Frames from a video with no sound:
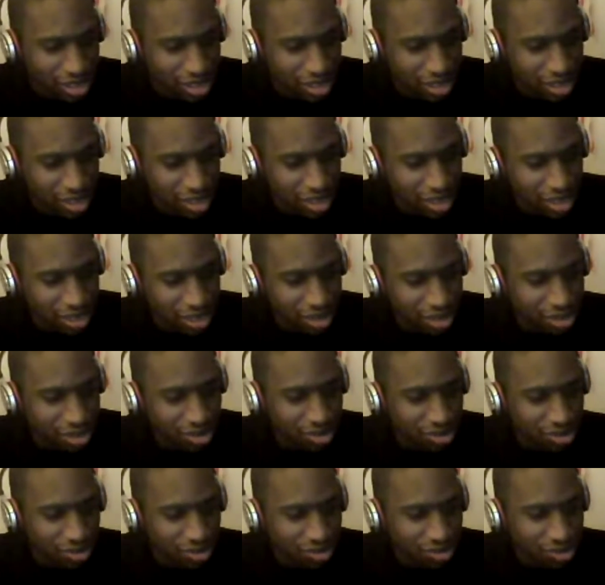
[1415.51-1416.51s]
you
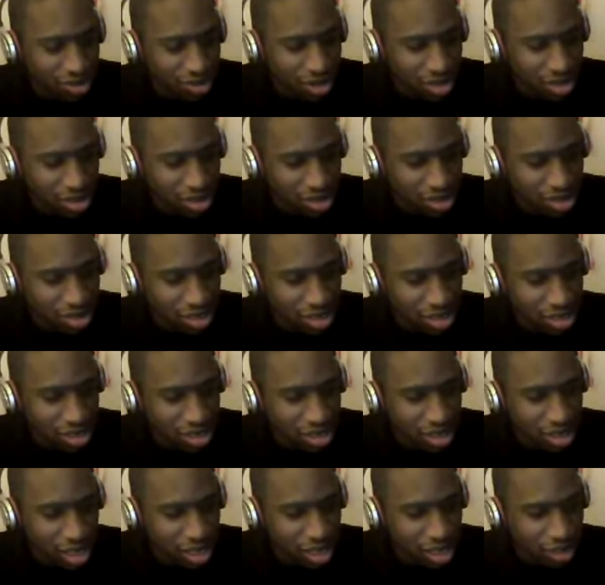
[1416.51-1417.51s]

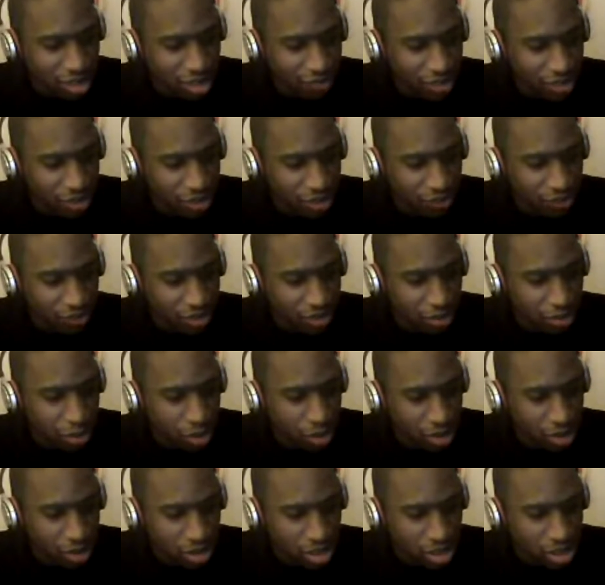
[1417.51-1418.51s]
see that
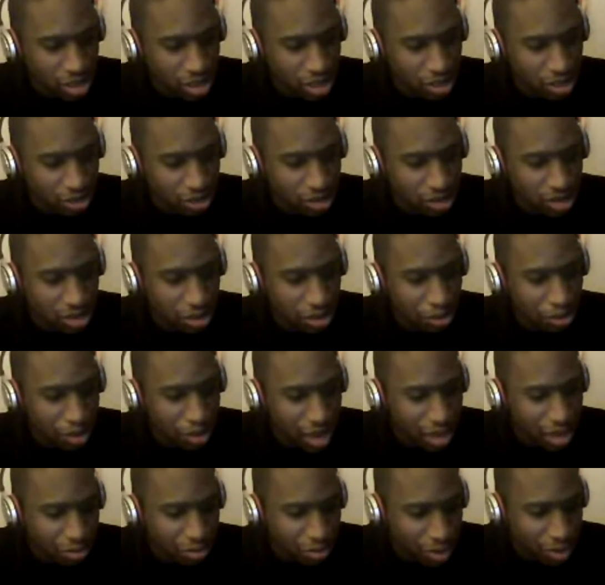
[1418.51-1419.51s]
if it belongs to
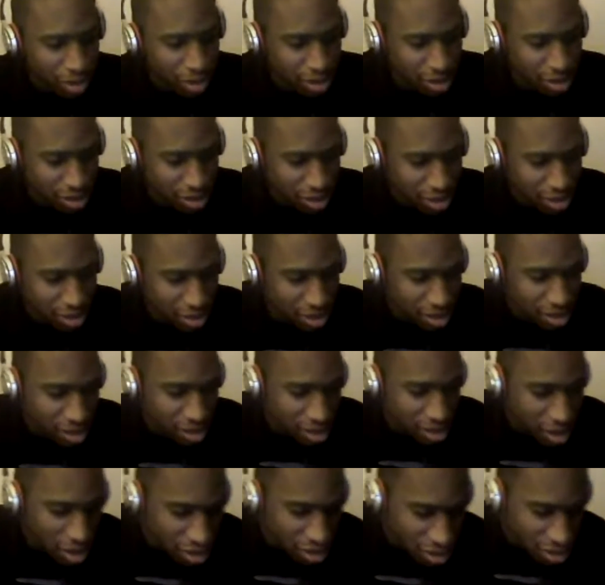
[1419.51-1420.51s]
Thanos, the mad
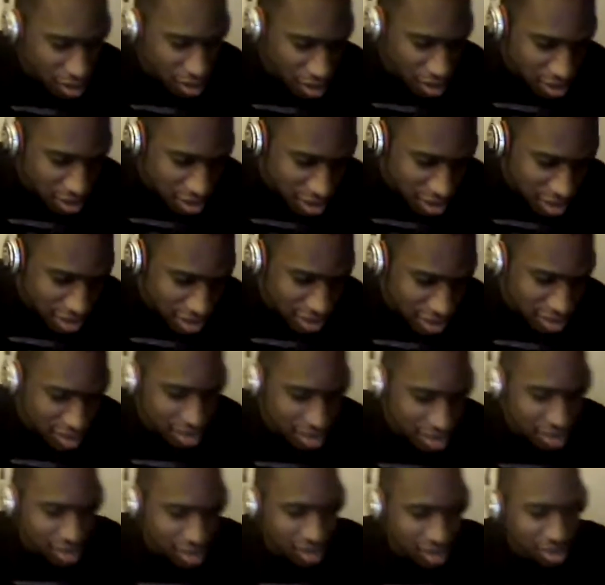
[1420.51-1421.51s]
practically a god
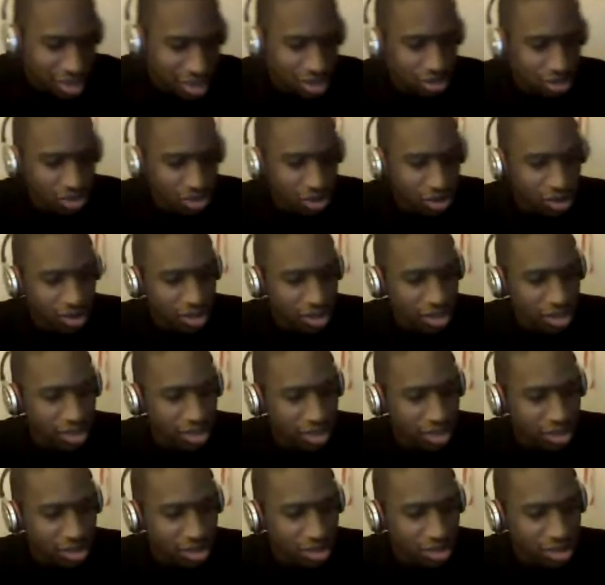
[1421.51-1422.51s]
titan, you're